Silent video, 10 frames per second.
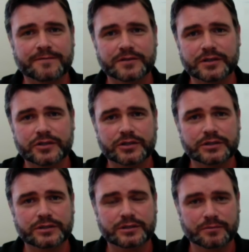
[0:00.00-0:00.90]

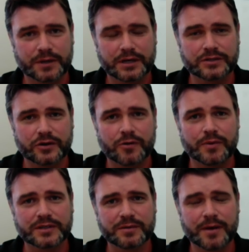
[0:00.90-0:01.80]
physicians, because Europe
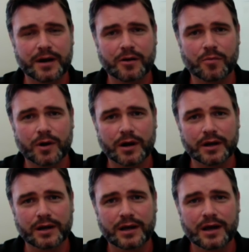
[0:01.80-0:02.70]
is a medical
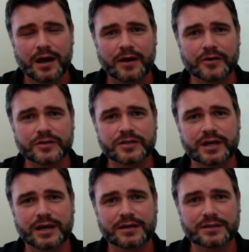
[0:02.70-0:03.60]
market,
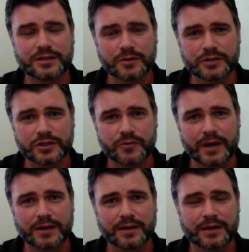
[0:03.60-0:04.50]
understand dosage
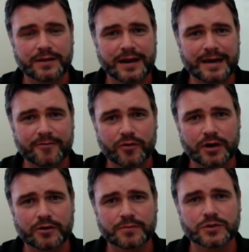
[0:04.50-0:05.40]
regulated that have
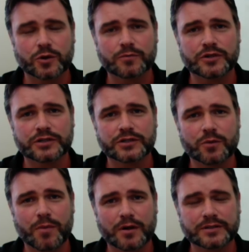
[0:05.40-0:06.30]
greater absorption. So
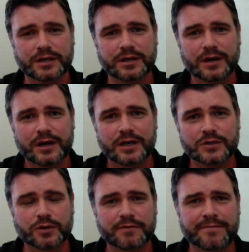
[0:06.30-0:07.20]
Malta
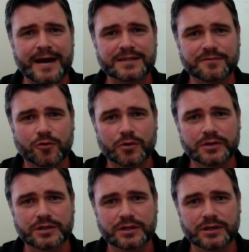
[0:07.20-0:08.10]
is really fast
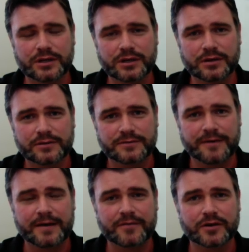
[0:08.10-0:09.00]
forward to the year,
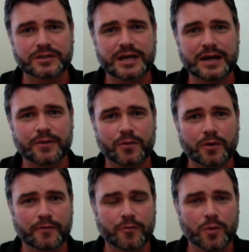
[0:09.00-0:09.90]
five years down the
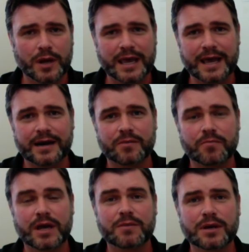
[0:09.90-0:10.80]
road from what Canada
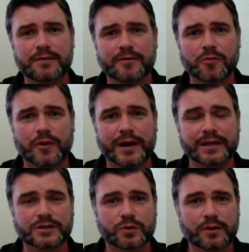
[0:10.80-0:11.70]
may be from a
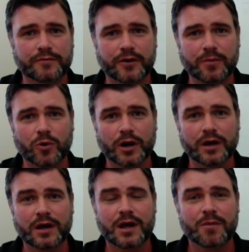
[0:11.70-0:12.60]
regulatory framework,
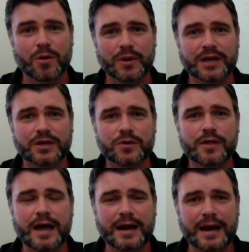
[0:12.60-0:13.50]
but we can do
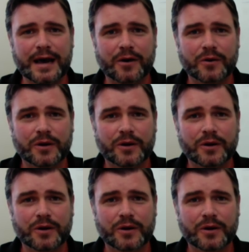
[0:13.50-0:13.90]
that now.